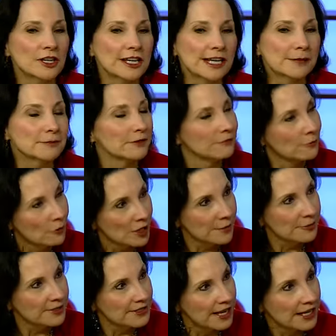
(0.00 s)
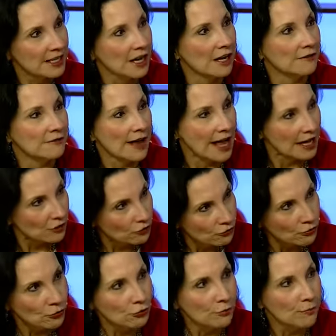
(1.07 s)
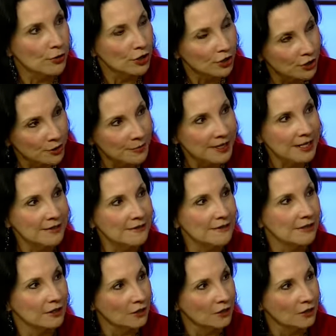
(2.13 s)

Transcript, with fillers: You can get up to 40% of true permanent